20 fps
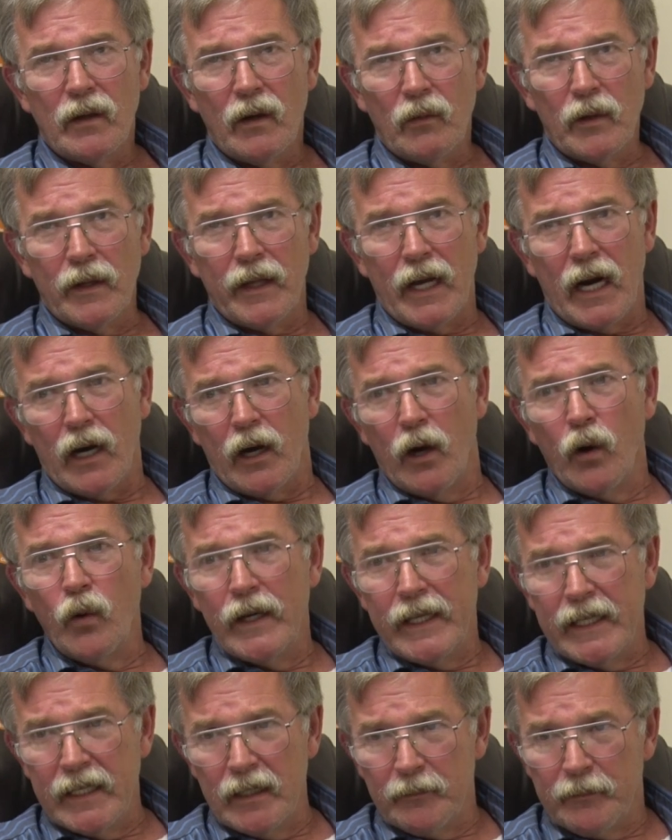With our
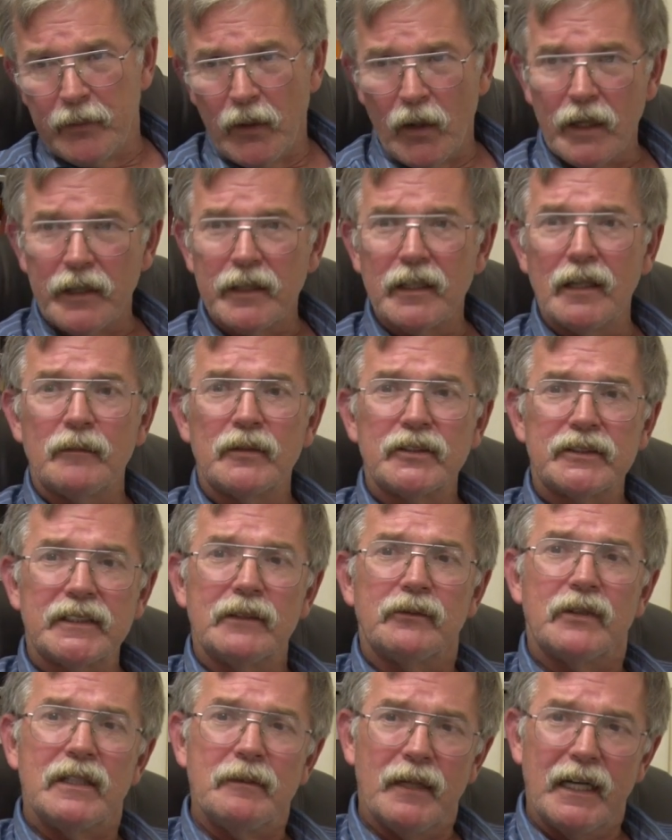OEM part numbers
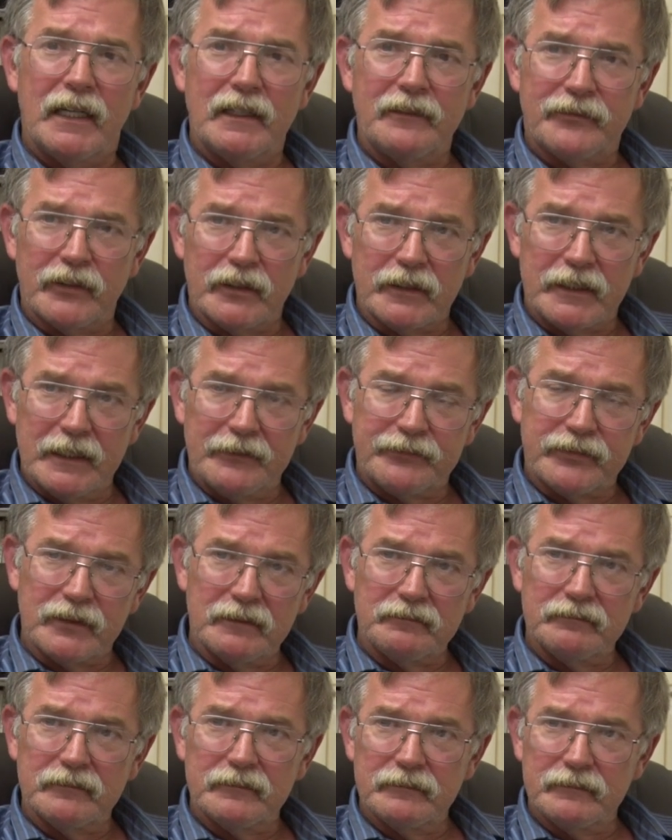that we make for
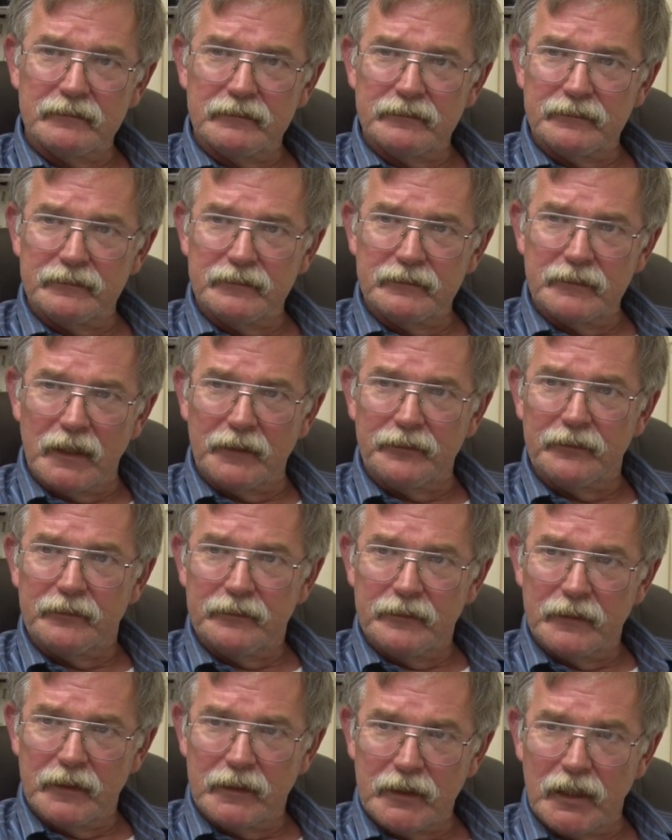different
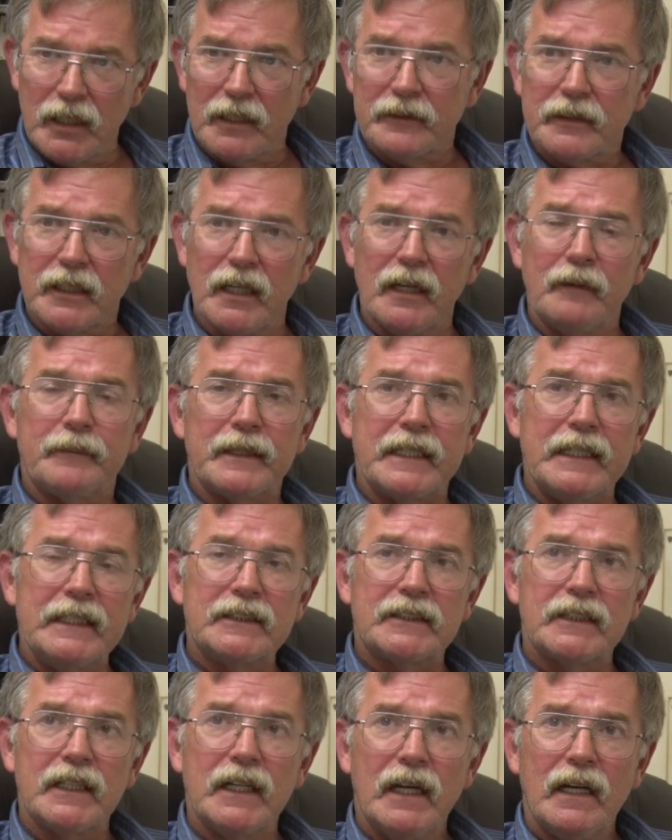gun
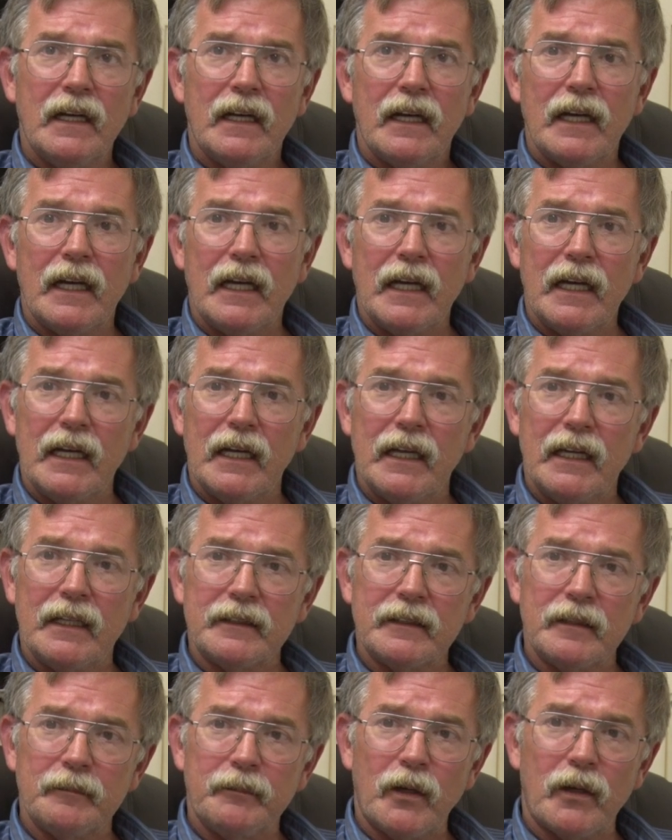companies,
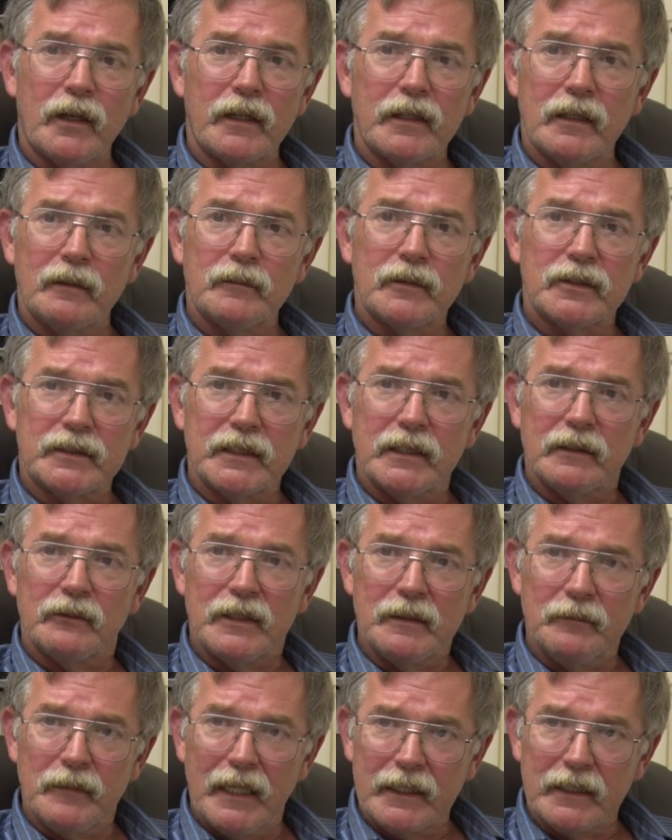and the part numbers that
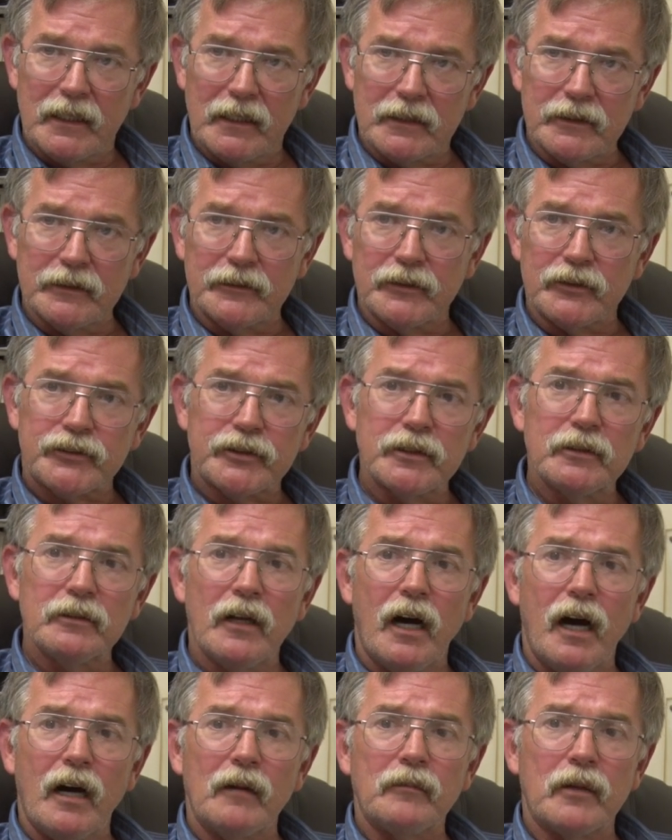we make under the
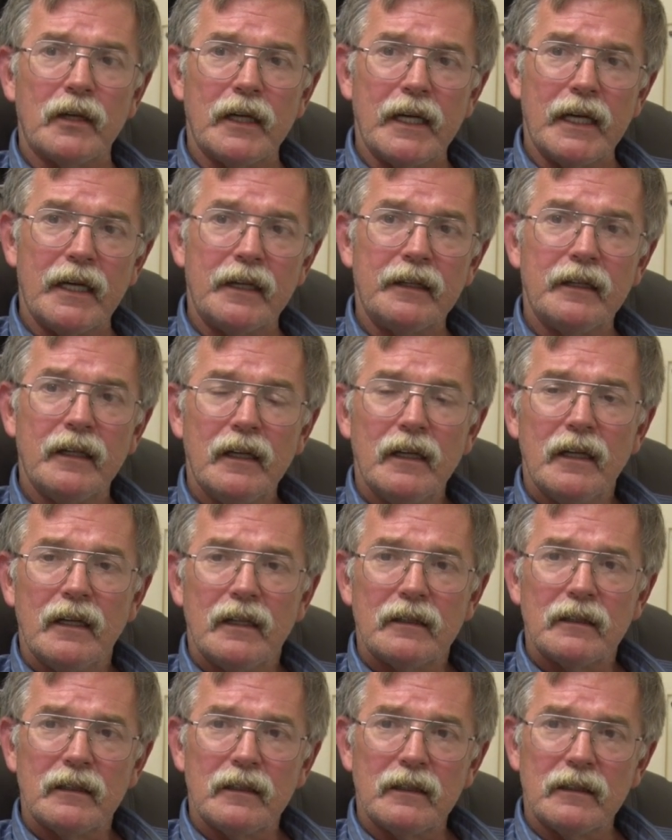Trulock brand,
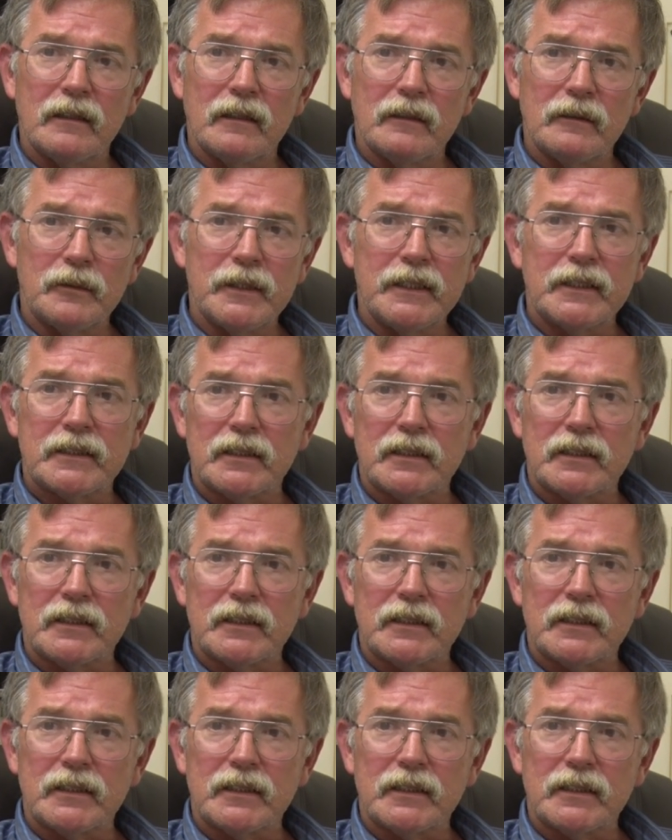we